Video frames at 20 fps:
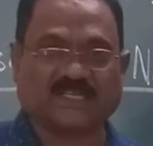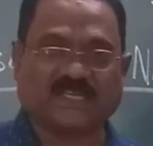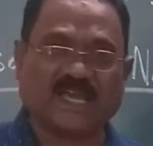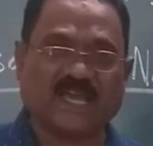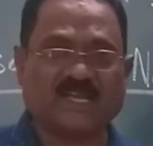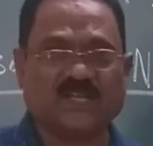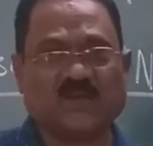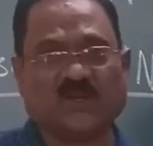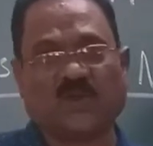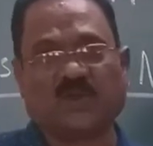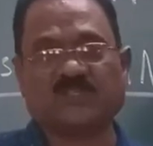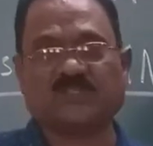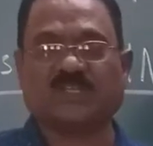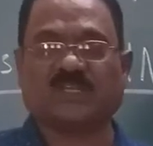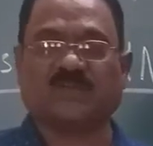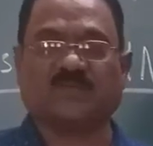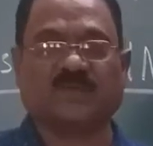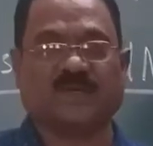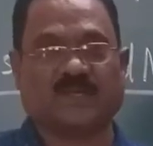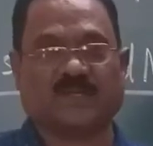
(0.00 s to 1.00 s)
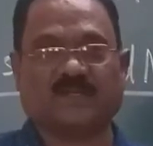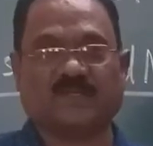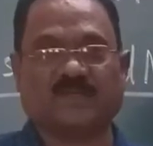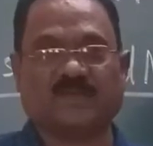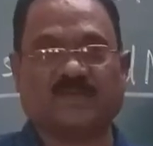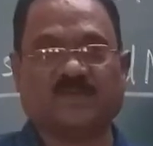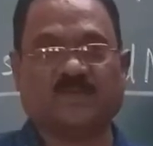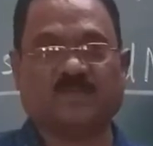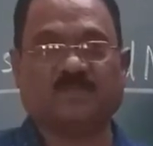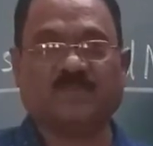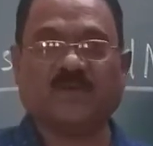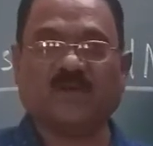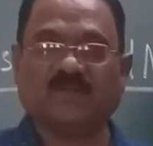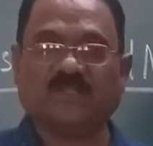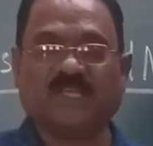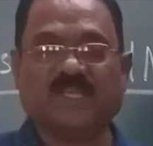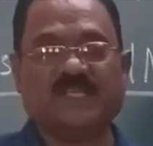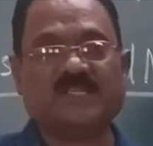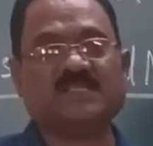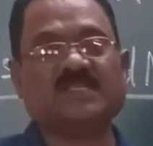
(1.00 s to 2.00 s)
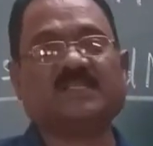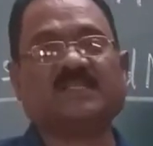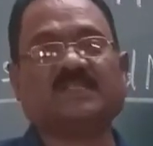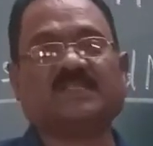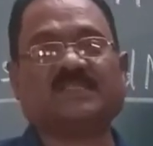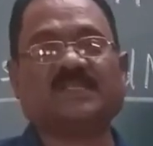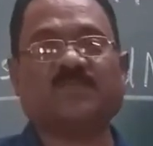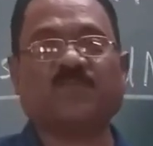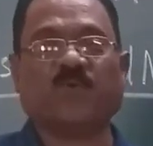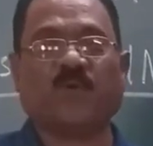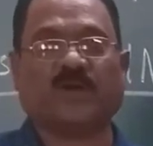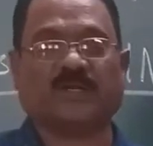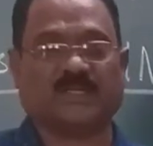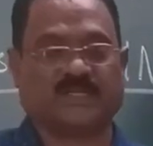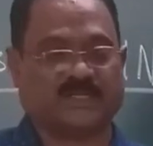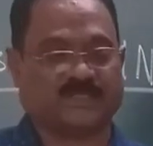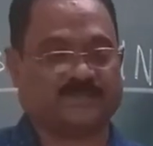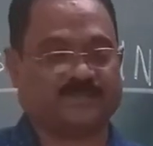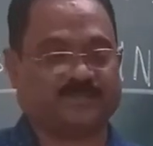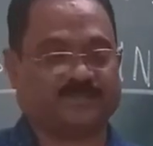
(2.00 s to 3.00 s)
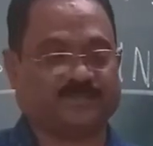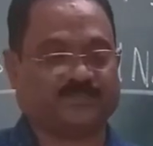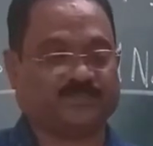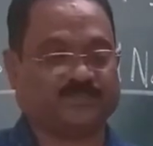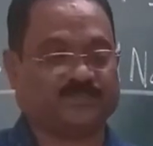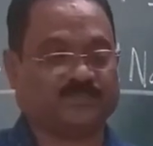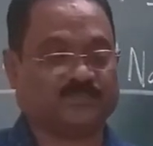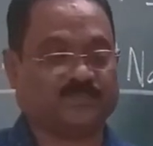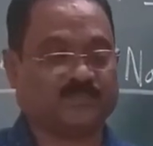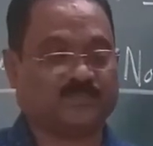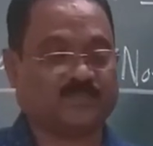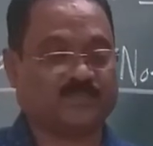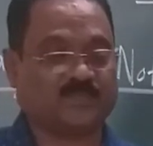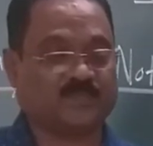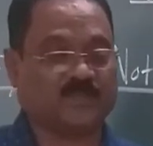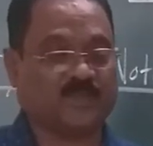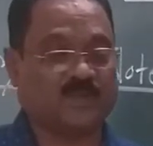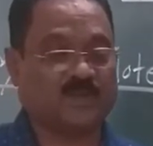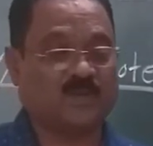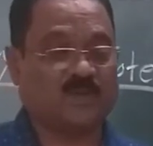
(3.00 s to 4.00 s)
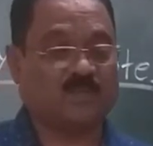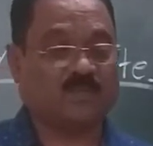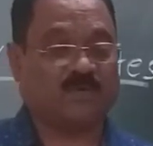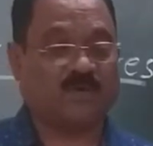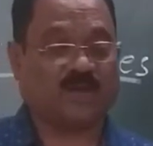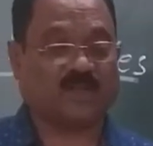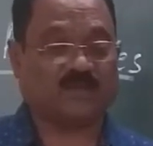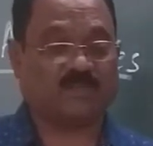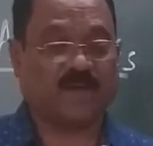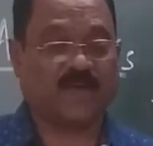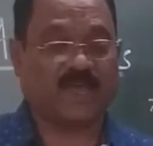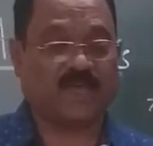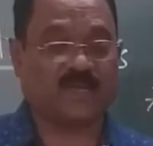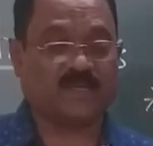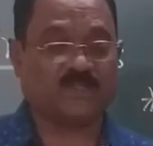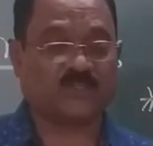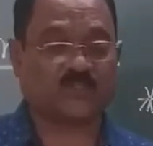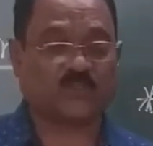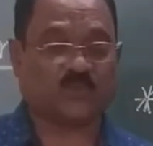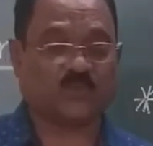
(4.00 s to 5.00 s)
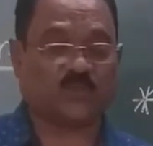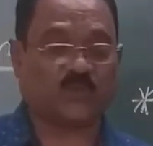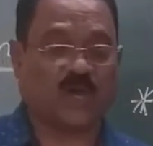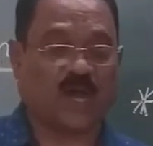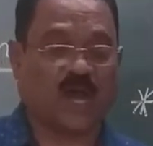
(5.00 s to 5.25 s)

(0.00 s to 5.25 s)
can cross the river because there is some water. For banks, though